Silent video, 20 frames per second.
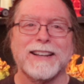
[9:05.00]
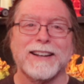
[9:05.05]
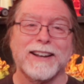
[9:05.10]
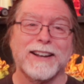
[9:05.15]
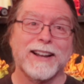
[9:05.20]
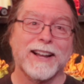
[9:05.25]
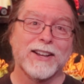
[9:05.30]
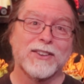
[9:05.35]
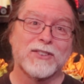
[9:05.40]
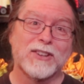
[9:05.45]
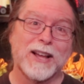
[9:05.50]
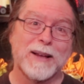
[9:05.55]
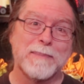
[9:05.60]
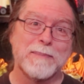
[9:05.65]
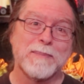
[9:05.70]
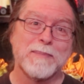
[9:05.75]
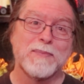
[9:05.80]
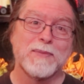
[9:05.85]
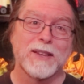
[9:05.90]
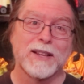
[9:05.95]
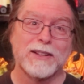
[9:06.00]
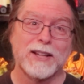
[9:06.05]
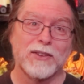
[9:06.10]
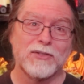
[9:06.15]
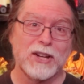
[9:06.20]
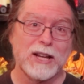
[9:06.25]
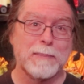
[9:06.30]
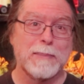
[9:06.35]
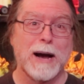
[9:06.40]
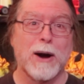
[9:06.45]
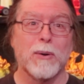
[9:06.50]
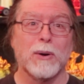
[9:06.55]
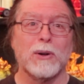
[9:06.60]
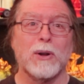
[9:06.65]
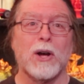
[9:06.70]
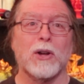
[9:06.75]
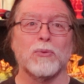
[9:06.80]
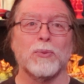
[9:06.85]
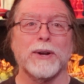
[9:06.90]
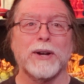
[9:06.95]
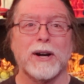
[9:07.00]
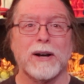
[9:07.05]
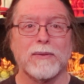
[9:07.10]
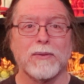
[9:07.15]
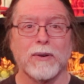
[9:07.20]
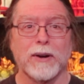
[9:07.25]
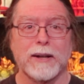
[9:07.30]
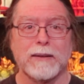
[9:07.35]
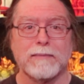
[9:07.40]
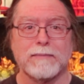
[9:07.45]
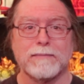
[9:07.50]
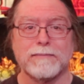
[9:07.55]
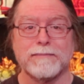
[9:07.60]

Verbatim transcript: Next up, testing power loss recovery.